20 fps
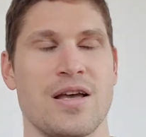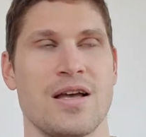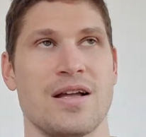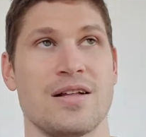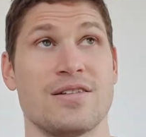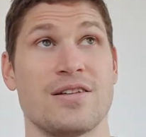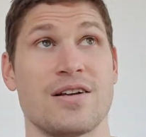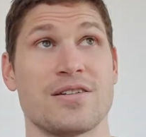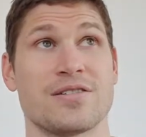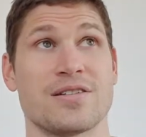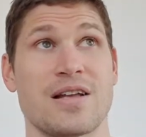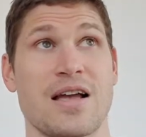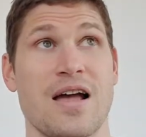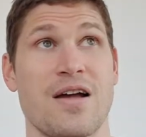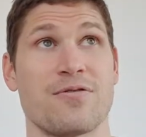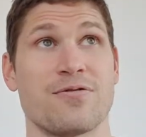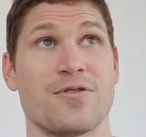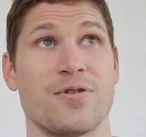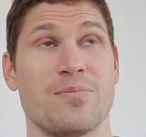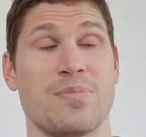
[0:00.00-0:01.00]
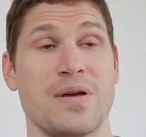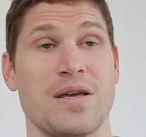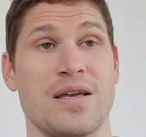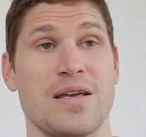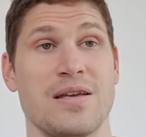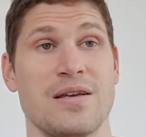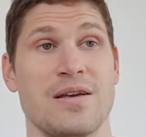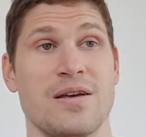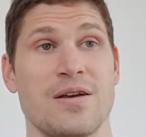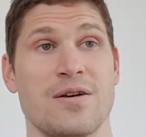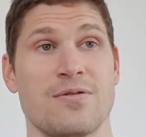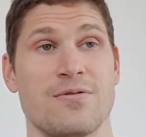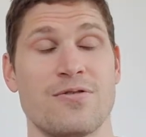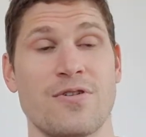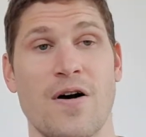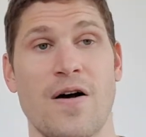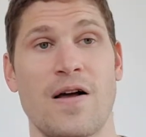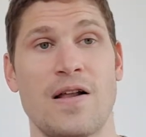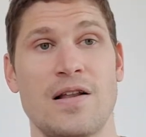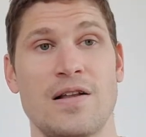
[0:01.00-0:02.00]
It doesn't have to be
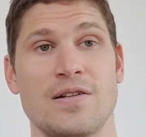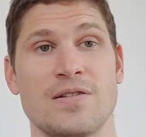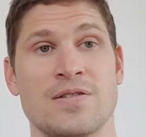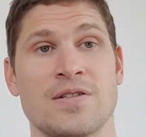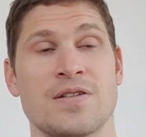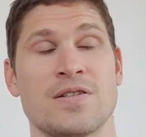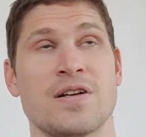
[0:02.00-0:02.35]
violent.